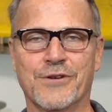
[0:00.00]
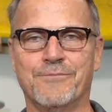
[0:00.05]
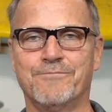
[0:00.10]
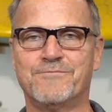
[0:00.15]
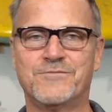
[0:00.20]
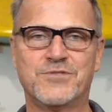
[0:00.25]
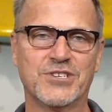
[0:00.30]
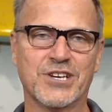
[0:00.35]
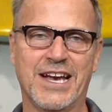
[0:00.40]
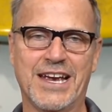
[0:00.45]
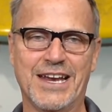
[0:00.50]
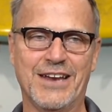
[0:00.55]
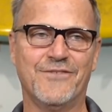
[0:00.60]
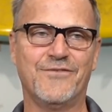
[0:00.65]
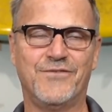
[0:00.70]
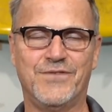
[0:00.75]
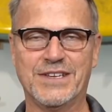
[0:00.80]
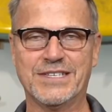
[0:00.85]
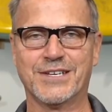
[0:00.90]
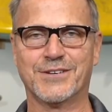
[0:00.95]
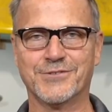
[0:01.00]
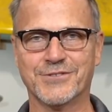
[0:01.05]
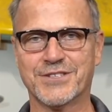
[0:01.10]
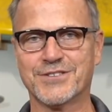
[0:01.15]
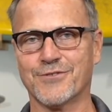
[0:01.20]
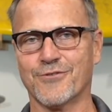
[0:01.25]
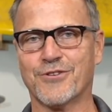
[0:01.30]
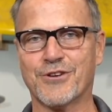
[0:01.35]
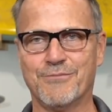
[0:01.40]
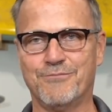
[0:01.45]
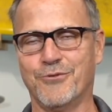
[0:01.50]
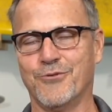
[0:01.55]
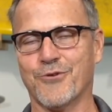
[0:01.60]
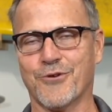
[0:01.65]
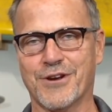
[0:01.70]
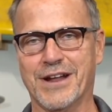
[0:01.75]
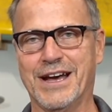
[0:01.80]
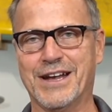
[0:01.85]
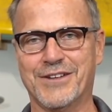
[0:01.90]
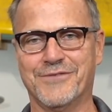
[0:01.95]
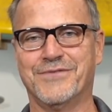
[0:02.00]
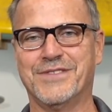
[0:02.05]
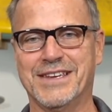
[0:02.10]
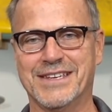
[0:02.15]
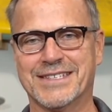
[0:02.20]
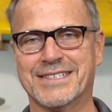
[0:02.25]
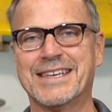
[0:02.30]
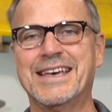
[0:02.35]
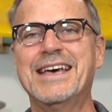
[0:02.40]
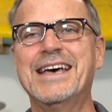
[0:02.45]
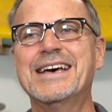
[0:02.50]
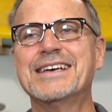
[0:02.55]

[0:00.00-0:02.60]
a giant physical circuit board out of this.